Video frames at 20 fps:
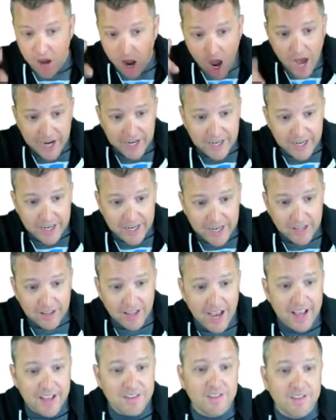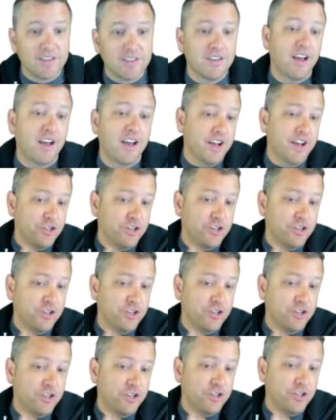auditing lens, a
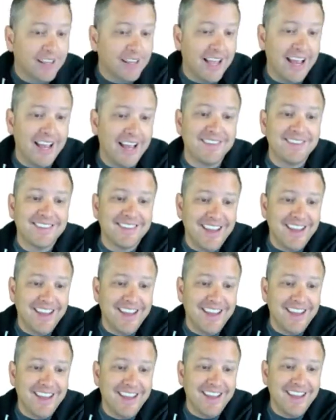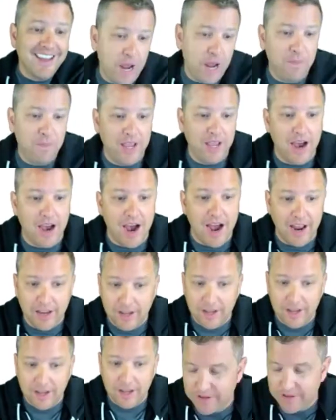securing lens, and a KPI
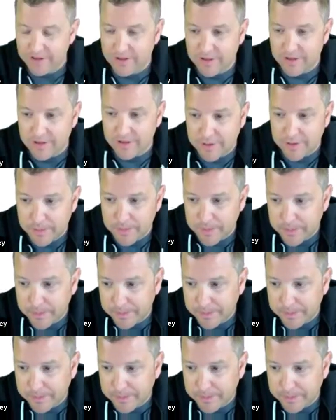lens.